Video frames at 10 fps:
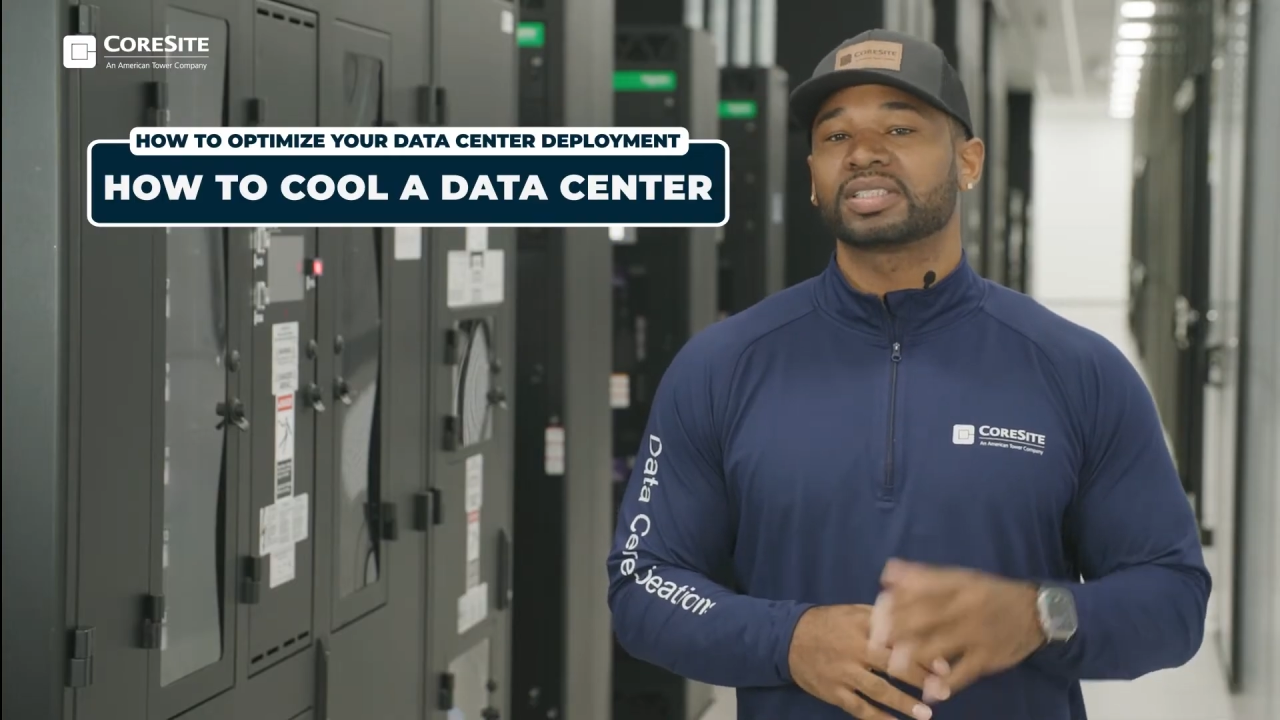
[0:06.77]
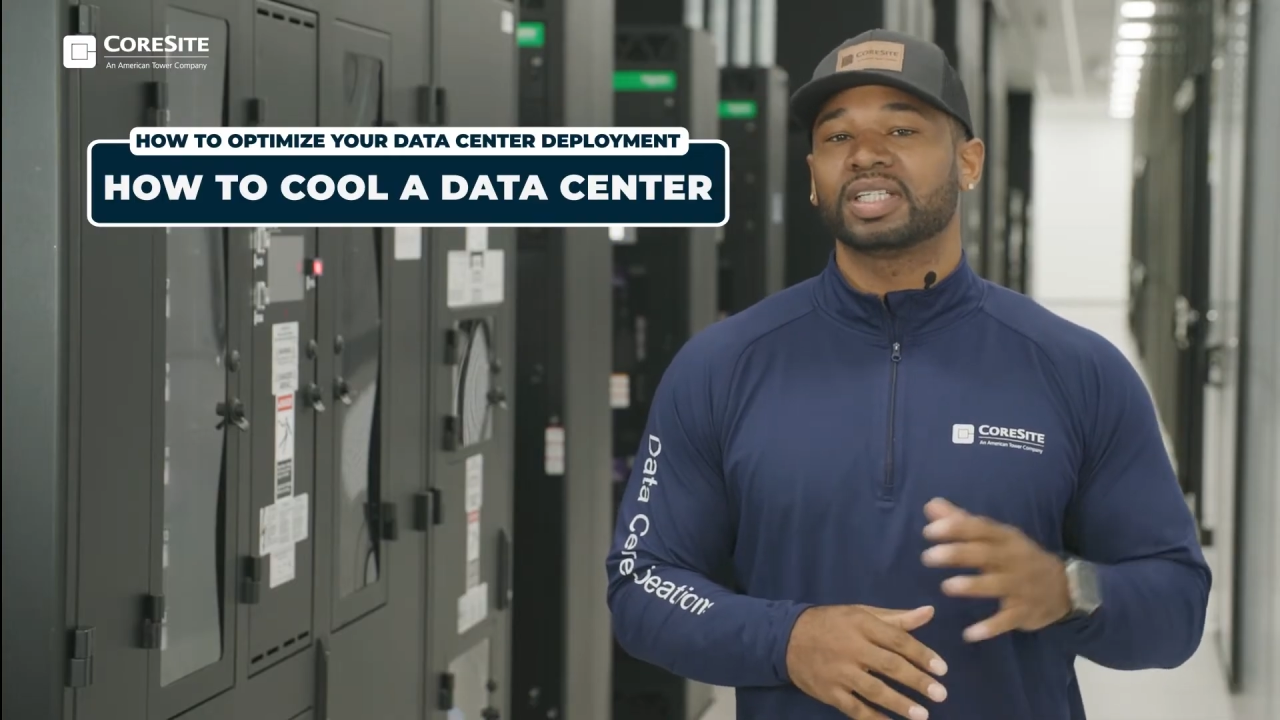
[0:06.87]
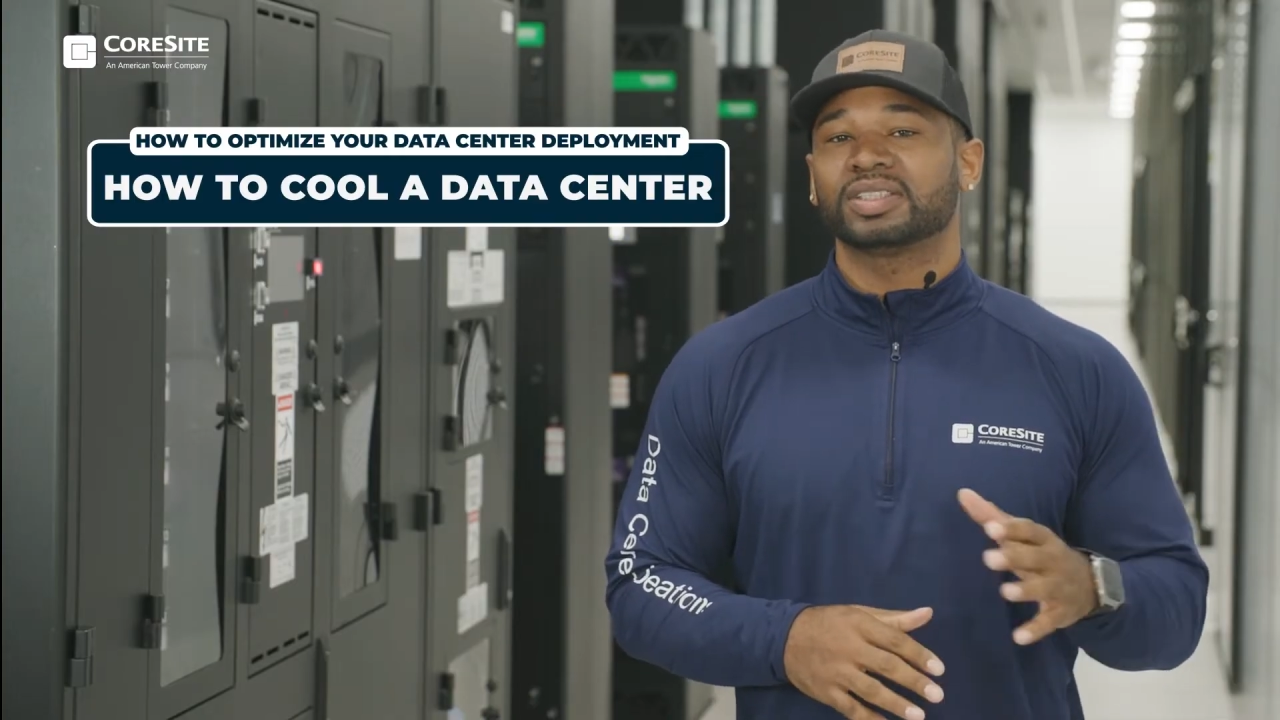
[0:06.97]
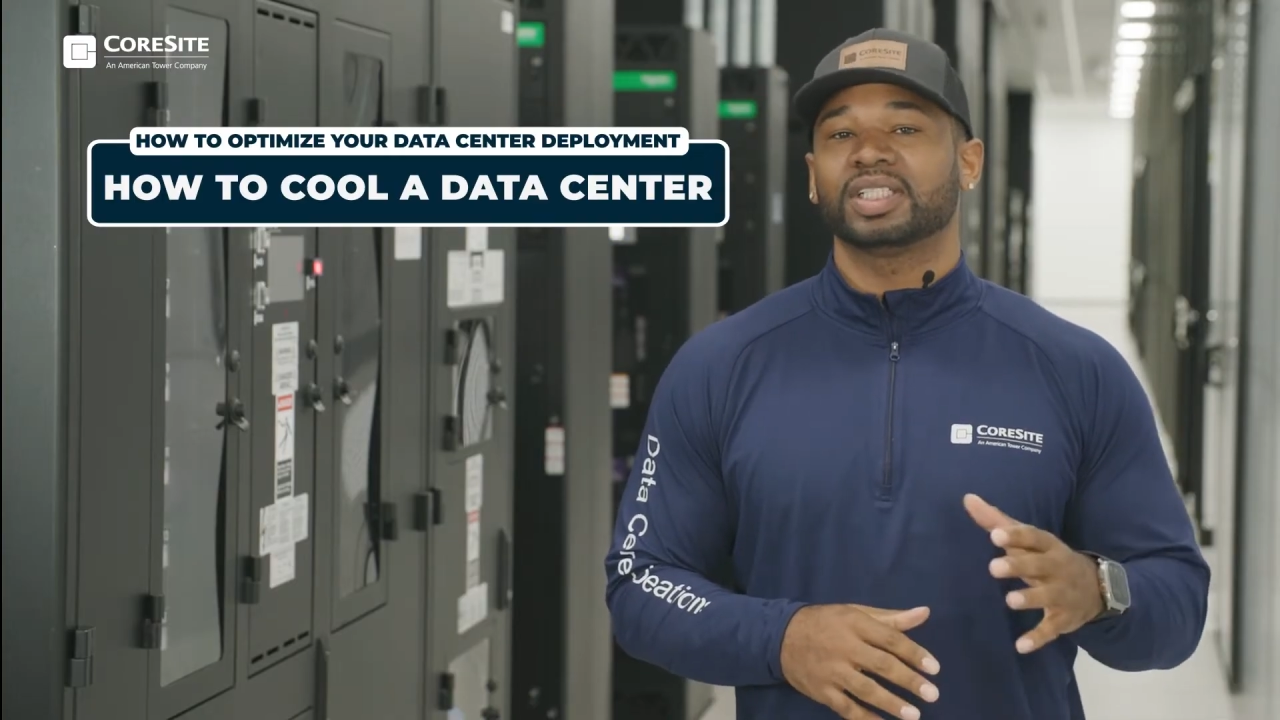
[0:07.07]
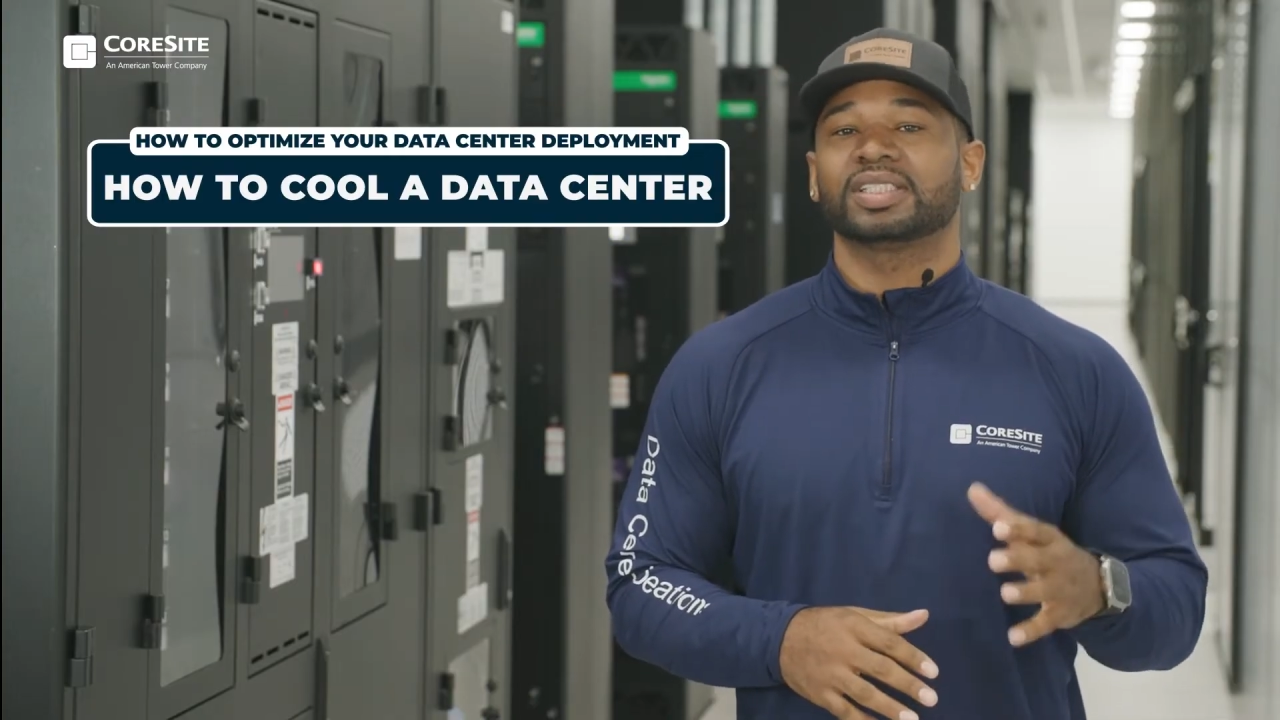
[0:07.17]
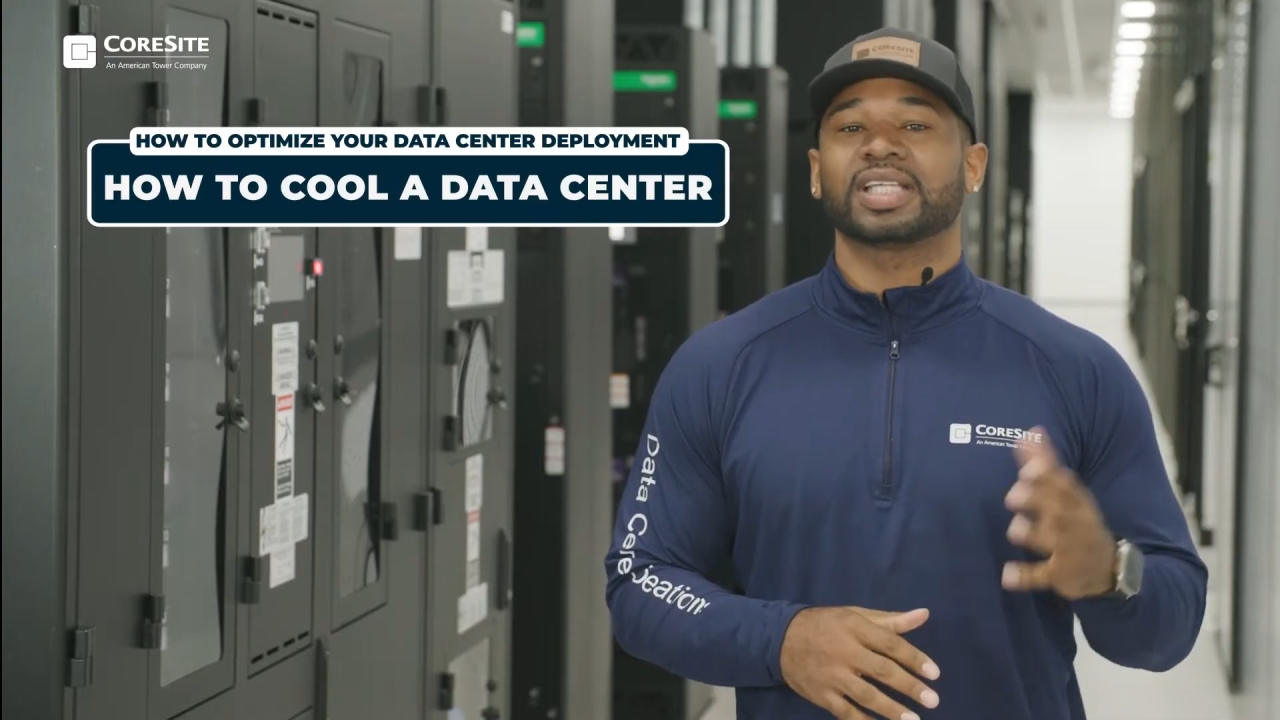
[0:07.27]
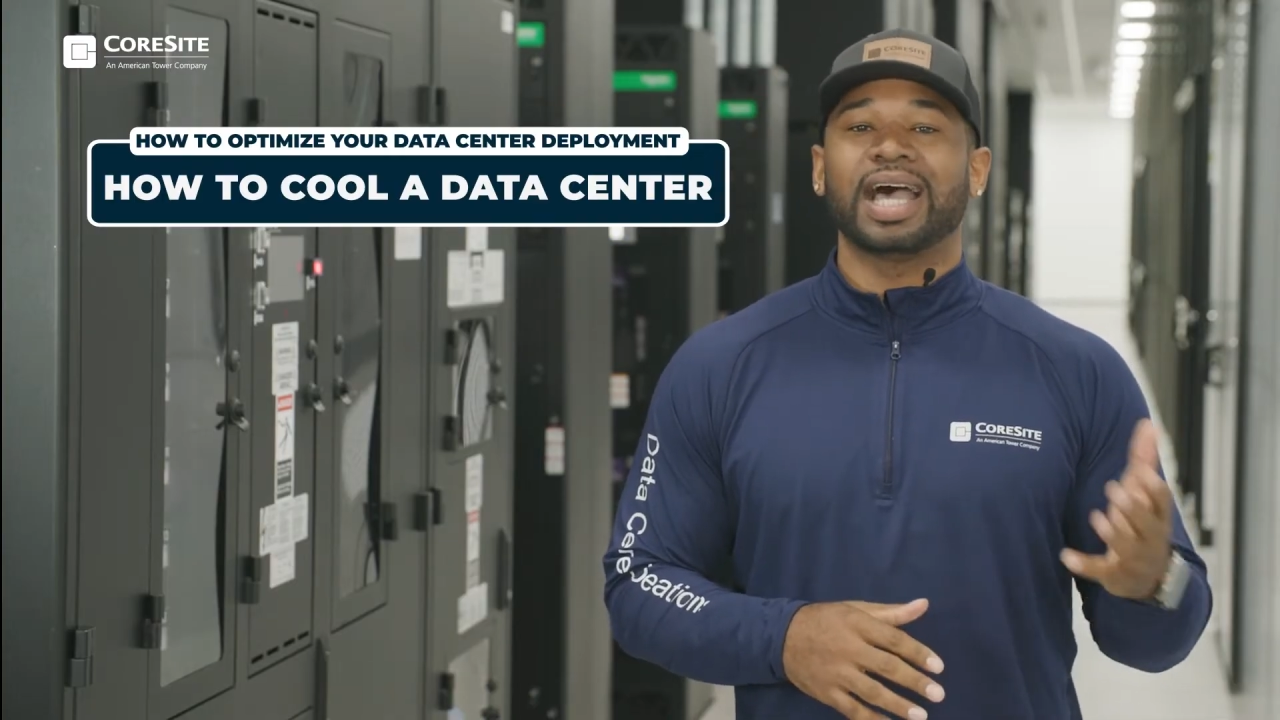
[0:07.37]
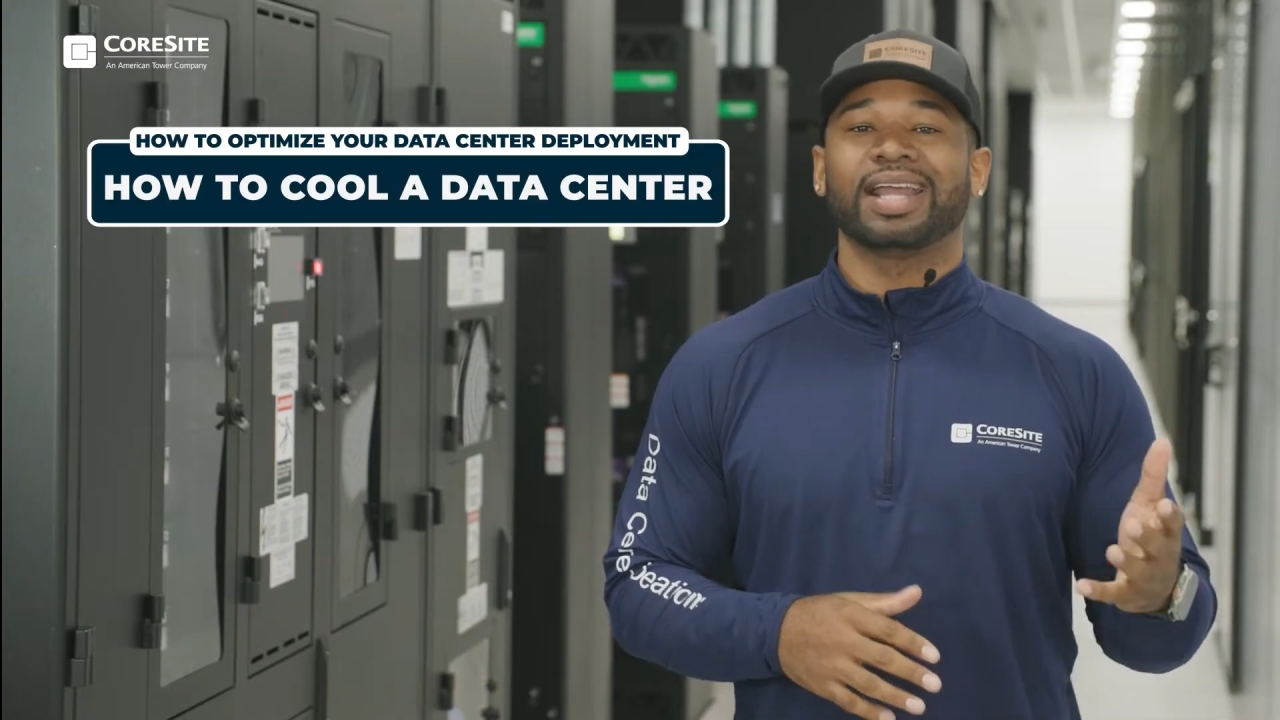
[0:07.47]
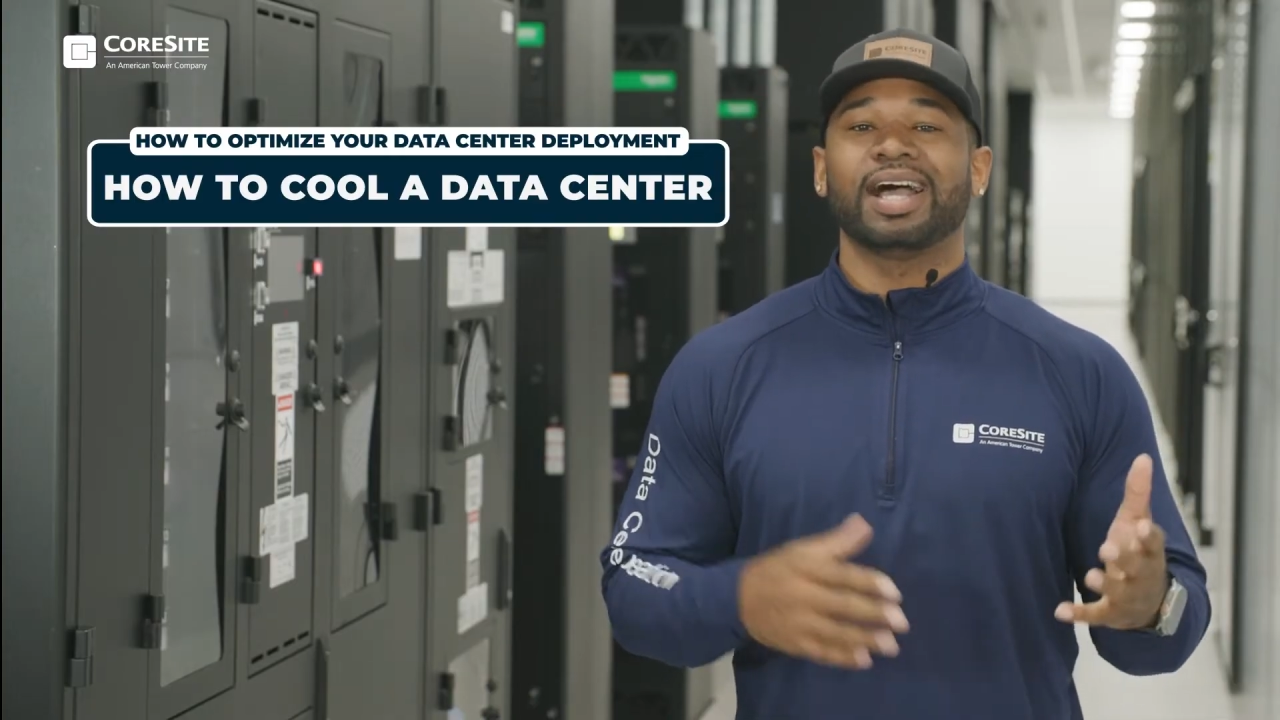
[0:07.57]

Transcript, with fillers: such as hot